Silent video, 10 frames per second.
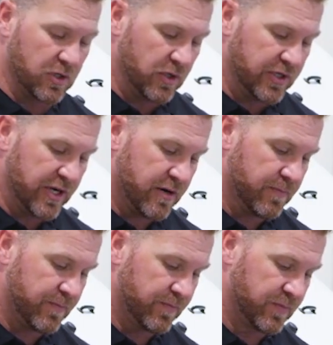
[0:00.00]
go in here.
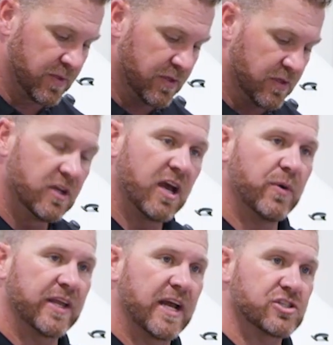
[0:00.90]
And we
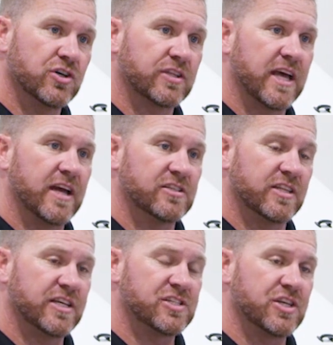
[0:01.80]
can actually hook that to
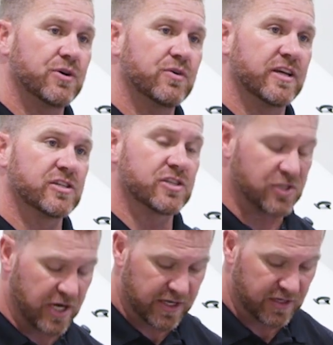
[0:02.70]
the ECU in the
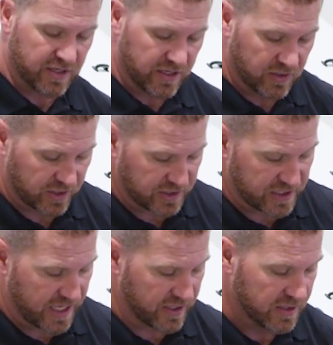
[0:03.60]
tray and hook it
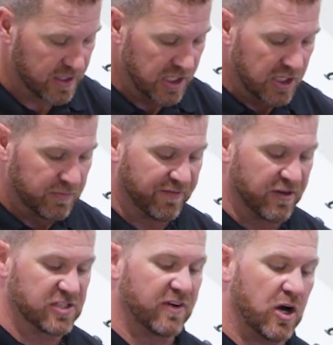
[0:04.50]
together. But
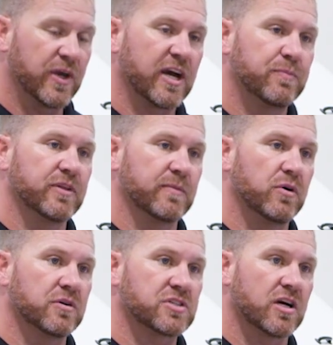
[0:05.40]
first of all, we got to put the
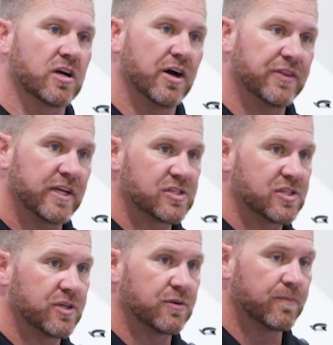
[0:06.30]
Pulsar on the
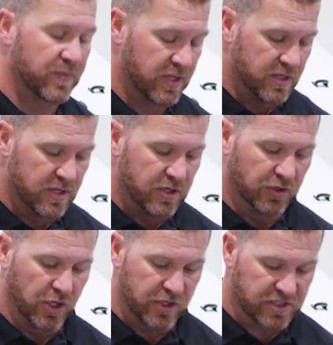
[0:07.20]
ECU. You'll
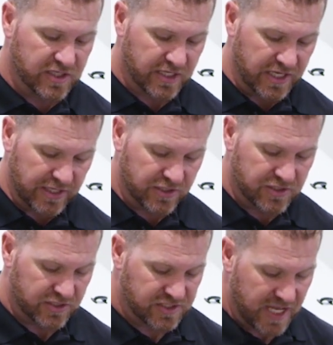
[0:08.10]
notice the connectors
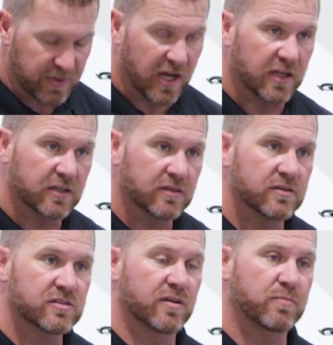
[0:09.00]
are the same color.
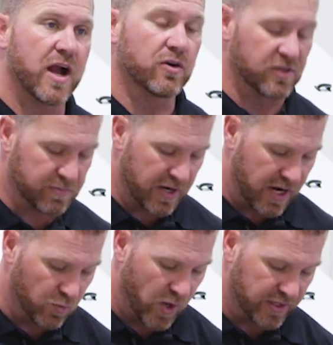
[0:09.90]
So the brown goes to
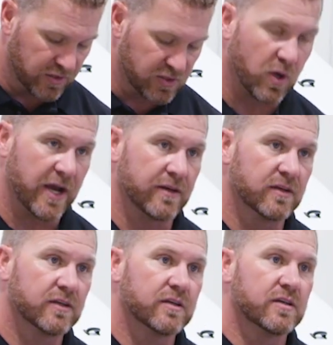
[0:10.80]
brown, white goes to white.
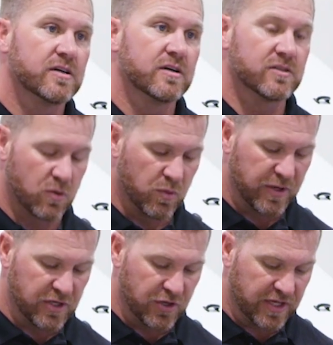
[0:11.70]
So when we
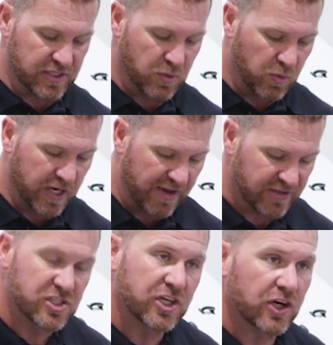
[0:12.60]
do this, we want to have it
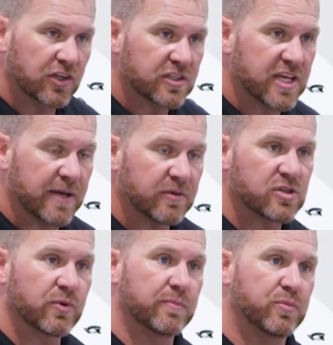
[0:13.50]
secure on the table so
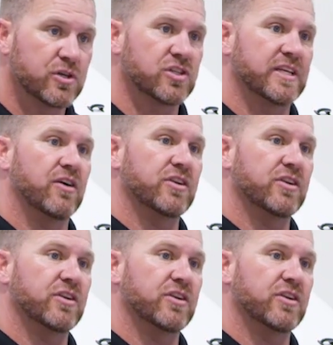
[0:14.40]
we can push it down